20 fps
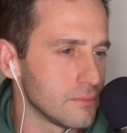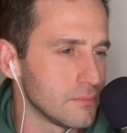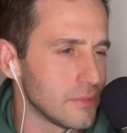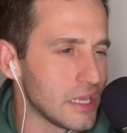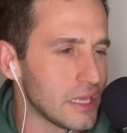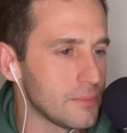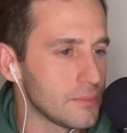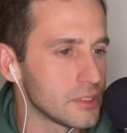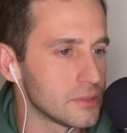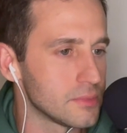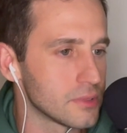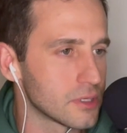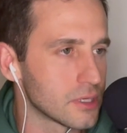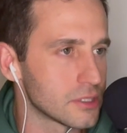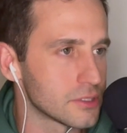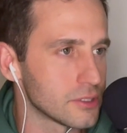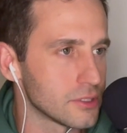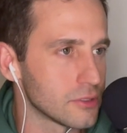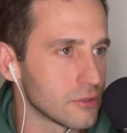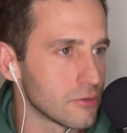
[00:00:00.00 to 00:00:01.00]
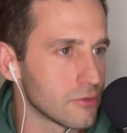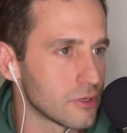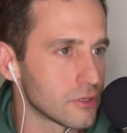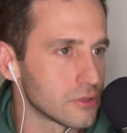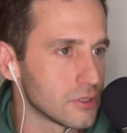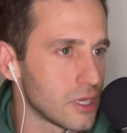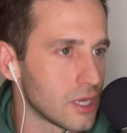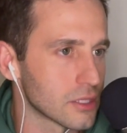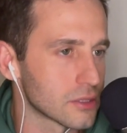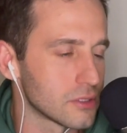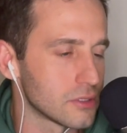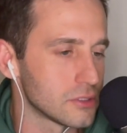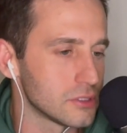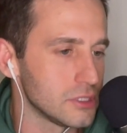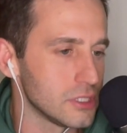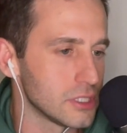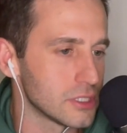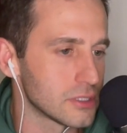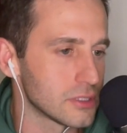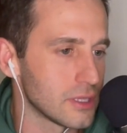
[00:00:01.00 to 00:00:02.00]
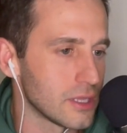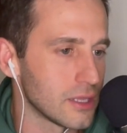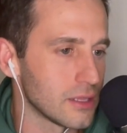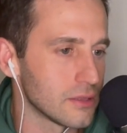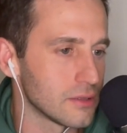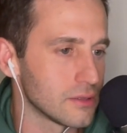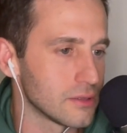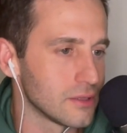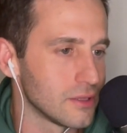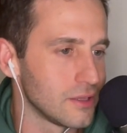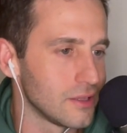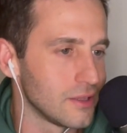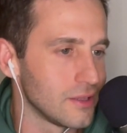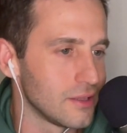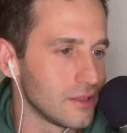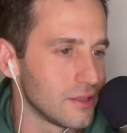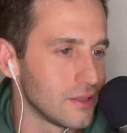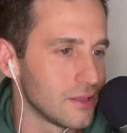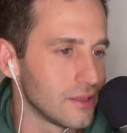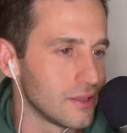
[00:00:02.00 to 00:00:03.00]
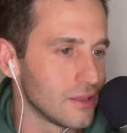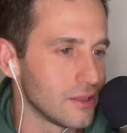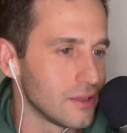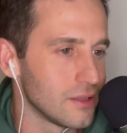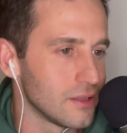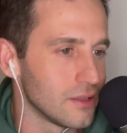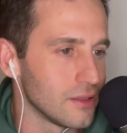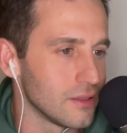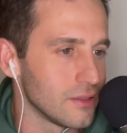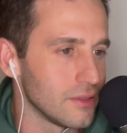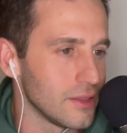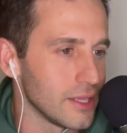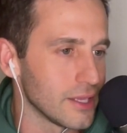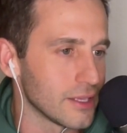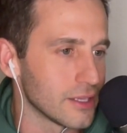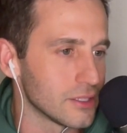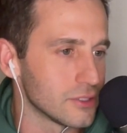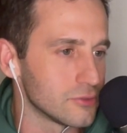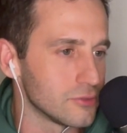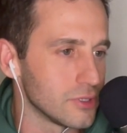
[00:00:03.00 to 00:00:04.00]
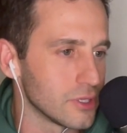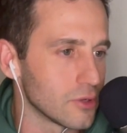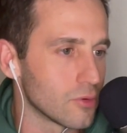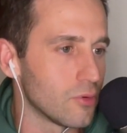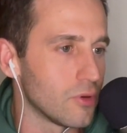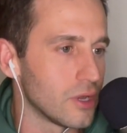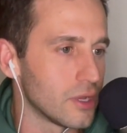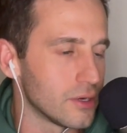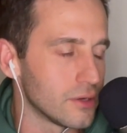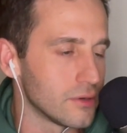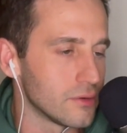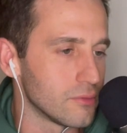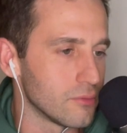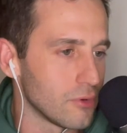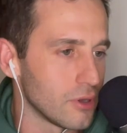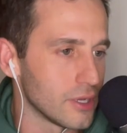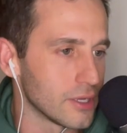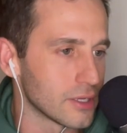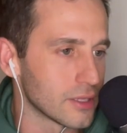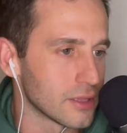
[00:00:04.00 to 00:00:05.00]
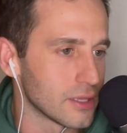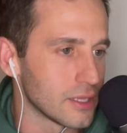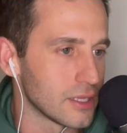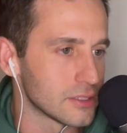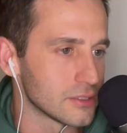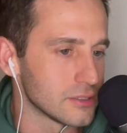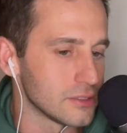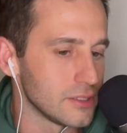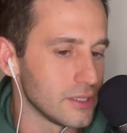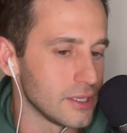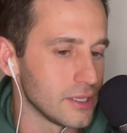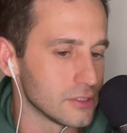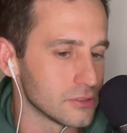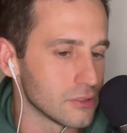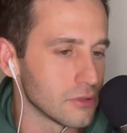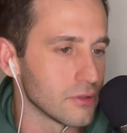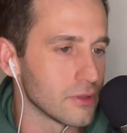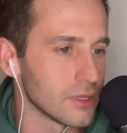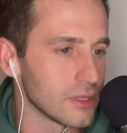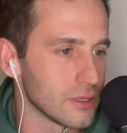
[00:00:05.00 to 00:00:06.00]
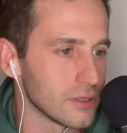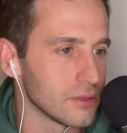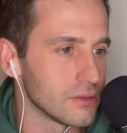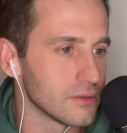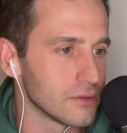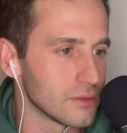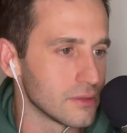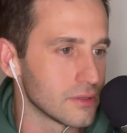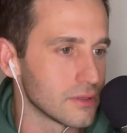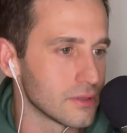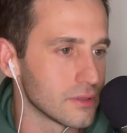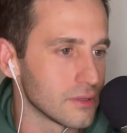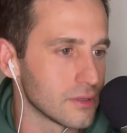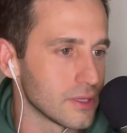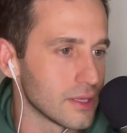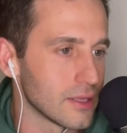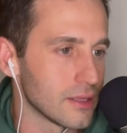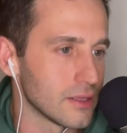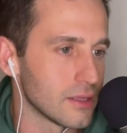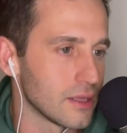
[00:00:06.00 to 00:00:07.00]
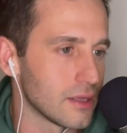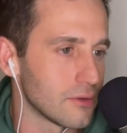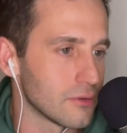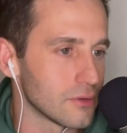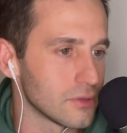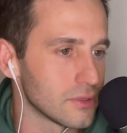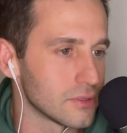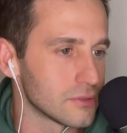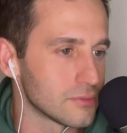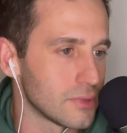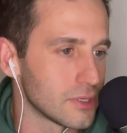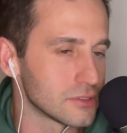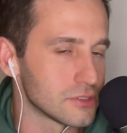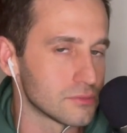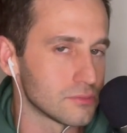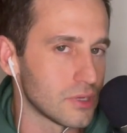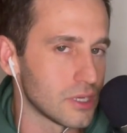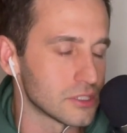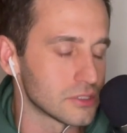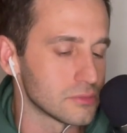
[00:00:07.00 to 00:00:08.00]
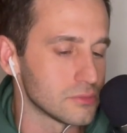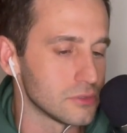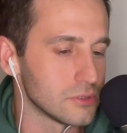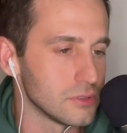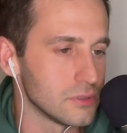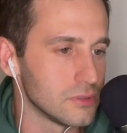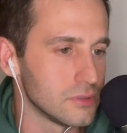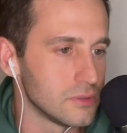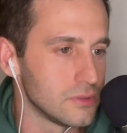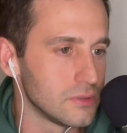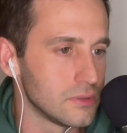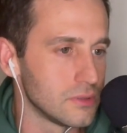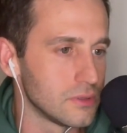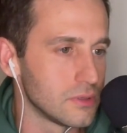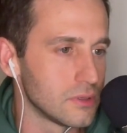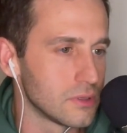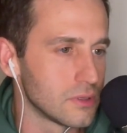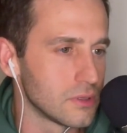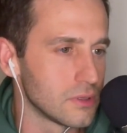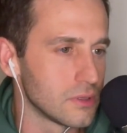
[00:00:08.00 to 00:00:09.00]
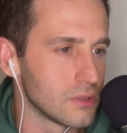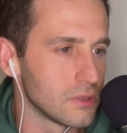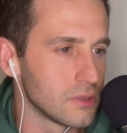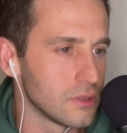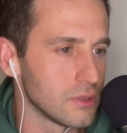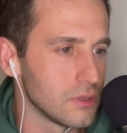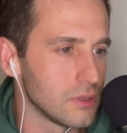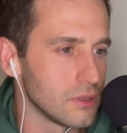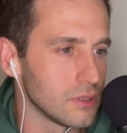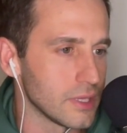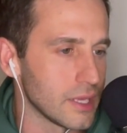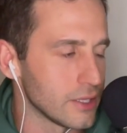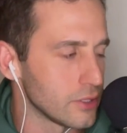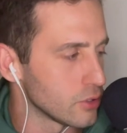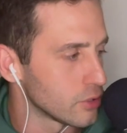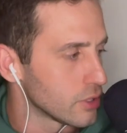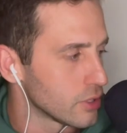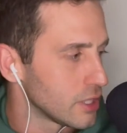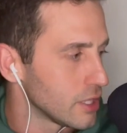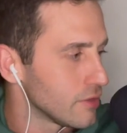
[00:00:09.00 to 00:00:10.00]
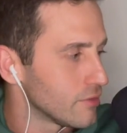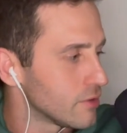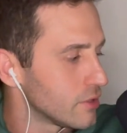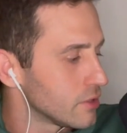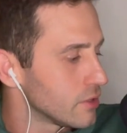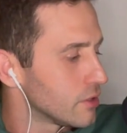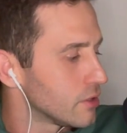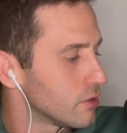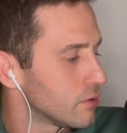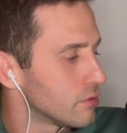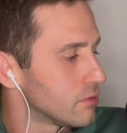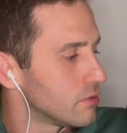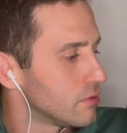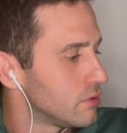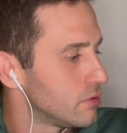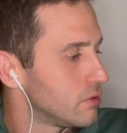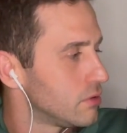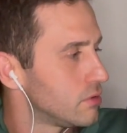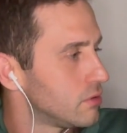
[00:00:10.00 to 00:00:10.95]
maybe it's because, you know, their doctor says that they can drink one wine glass a day, so they get out as much as possible. Yeah, you could even, you know,